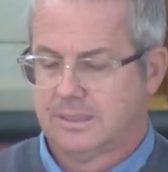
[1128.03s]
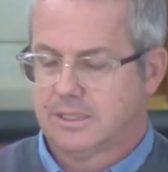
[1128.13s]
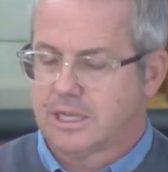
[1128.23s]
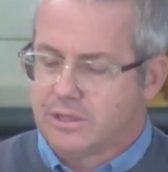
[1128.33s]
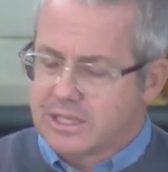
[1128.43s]

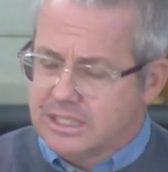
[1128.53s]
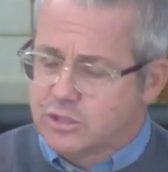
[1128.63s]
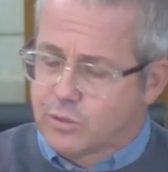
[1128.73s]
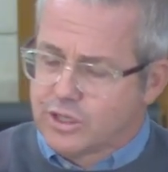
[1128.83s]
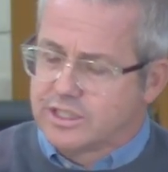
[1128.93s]
Now,
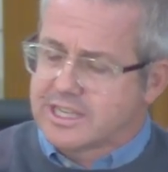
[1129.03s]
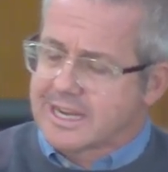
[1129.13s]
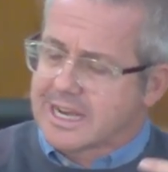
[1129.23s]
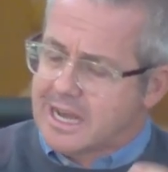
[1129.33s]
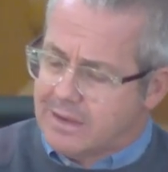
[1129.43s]
these words
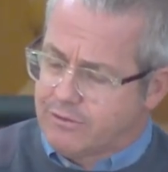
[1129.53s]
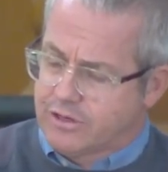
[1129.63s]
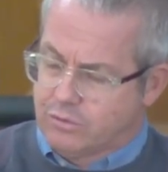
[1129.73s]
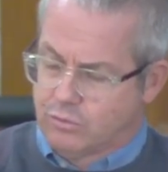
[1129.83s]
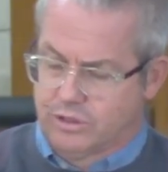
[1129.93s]
are
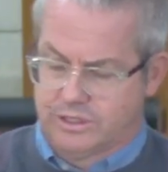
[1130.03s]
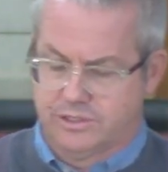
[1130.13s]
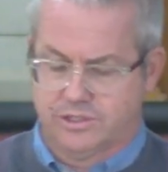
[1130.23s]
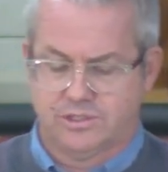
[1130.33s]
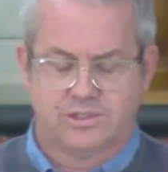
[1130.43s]
covenant
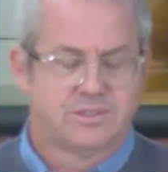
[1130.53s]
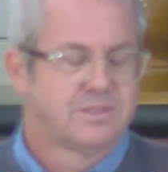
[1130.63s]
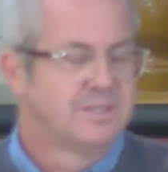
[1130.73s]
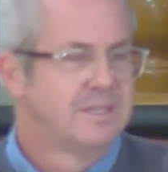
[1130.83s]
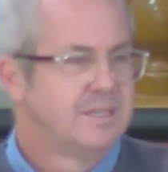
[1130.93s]
words.
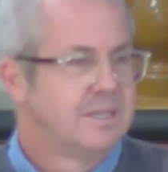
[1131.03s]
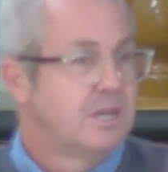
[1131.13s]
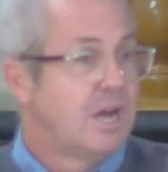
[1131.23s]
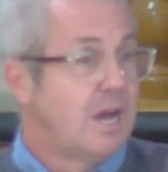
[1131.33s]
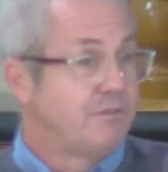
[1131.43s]

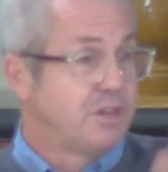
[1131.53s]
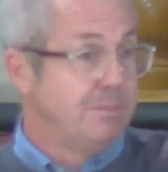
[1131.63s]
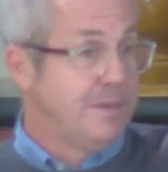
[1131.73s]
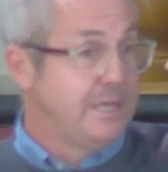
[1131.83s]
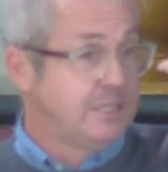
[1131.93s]
I've
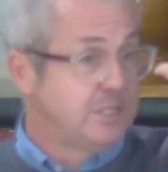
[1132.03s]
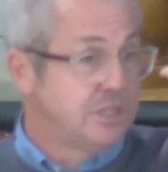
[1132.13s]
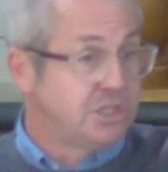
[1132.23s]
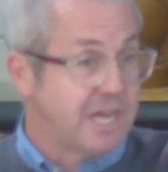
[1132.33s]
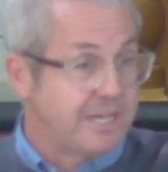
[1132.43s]
committed
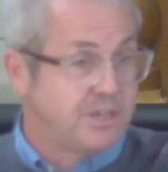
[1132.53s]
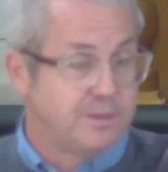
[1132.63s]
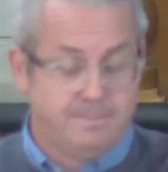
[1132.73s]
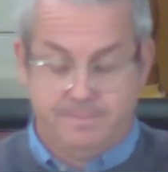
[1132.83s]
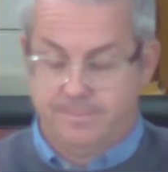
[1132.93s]
to
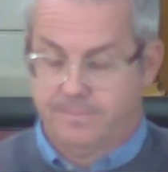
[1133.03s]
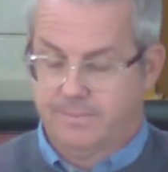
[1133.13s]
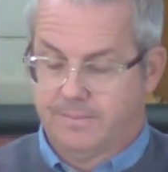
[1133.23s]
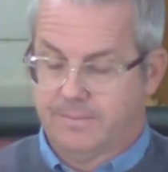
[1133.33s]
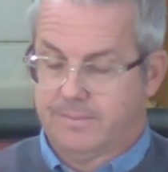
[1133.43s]
Jacob
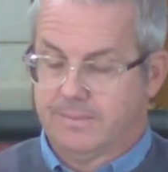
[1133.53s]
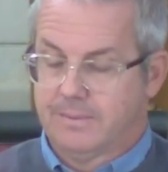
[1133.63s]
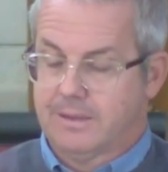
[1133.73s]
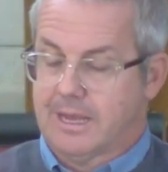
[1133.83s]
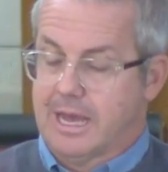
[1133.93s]

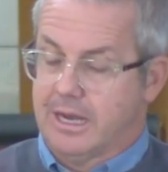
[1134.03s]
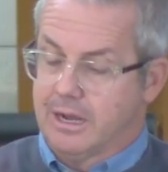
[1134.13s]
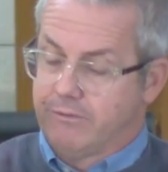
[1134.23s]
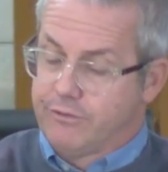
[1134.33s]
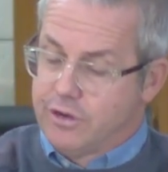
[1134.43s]
and
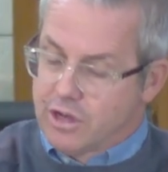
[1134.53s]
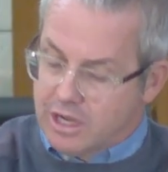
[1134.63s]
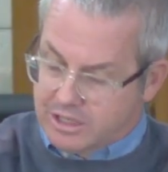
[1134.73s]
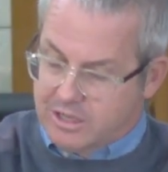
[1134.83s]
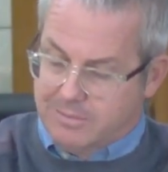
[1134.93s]
I've
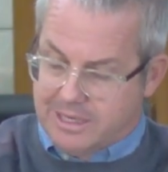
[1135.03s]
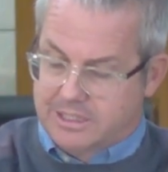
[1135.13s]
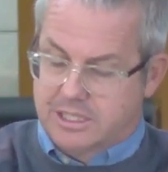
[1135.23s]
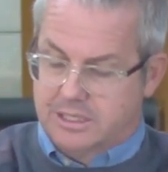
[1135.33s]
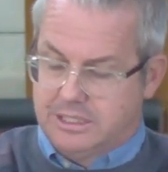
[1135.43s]
not
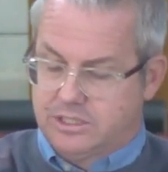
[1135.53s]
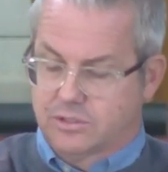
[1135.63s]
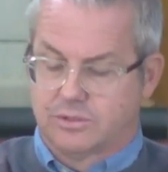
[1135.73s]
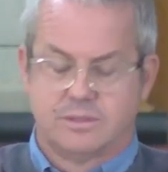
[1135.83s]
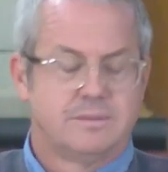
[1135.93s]
committed to
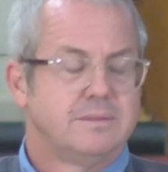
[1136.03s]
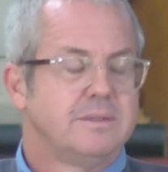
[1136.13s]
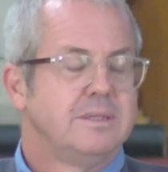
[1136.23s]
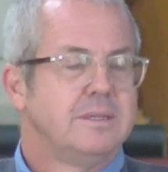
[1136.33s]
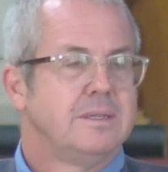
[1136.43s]
Esau.
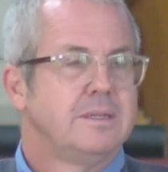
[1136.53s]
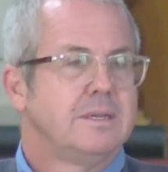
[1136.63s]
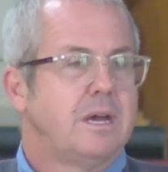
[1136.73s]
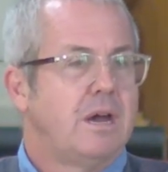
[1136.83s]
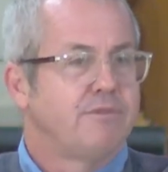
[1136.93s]

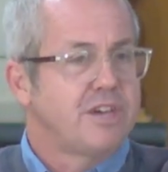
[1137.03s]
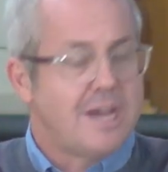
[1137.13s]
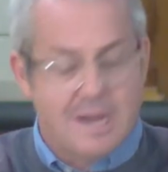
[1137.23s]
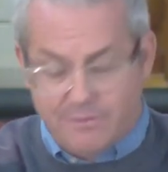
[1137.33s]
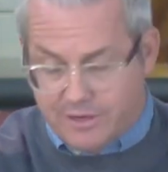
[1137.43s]
I've
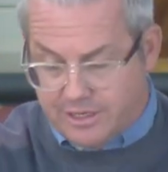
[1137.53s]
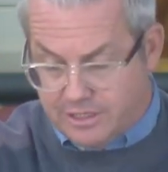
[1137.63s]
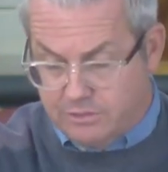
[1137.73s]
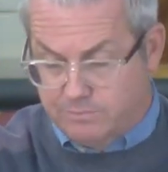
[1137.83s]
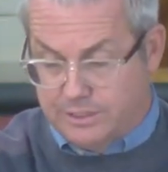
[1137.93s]

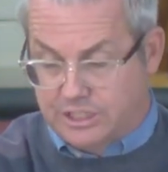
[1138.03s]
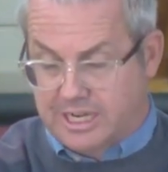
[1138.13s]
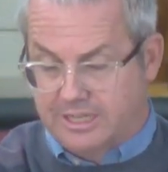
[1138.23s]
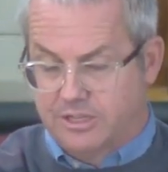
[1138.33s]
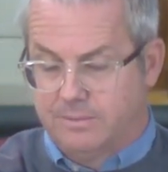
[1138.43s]
covenanted with
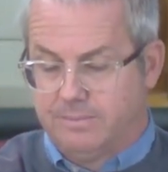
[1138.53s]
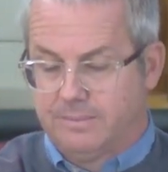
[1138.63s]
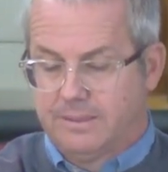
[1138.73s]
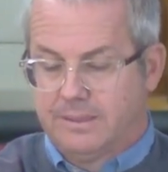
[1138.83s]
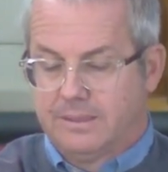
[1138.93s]
Jacob,
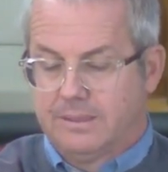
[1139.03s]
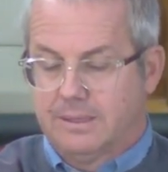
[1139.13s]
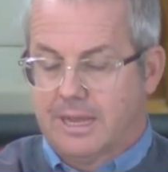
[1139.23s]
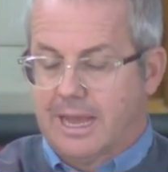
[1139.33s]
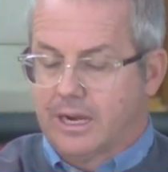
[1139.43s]

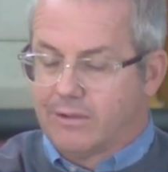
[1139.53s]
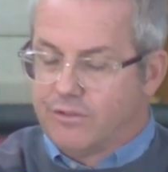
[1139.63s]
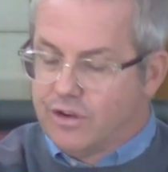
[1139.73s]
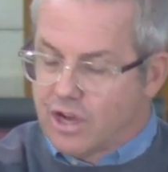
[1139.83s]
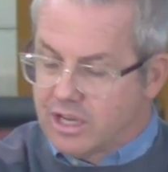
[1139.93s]
and
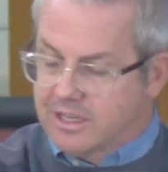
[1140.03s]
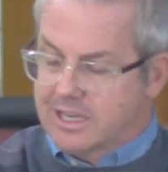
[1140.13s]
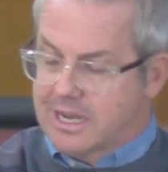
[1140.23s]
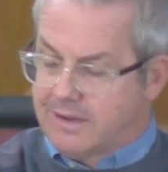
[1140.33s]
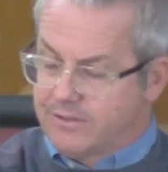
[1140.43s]
I've not
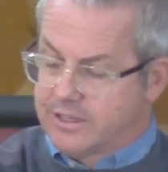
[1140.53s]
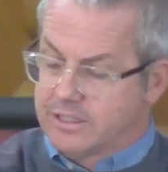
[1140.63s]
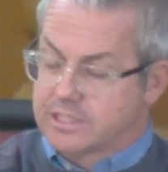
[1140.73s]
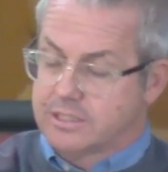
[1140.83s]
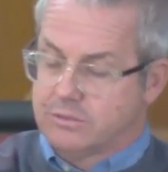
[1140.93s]

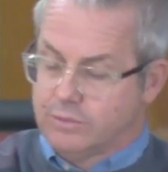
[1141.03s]
covenanted